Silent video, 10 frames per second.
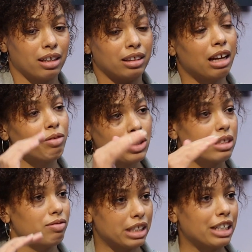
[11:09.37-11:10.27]

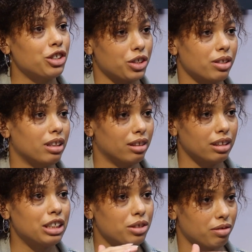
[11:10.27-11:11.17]
levels of danger that
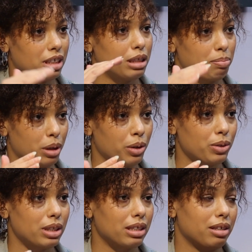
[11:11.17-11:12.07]
each of these
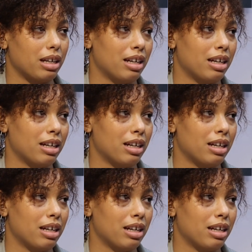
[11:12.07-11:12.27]
pose.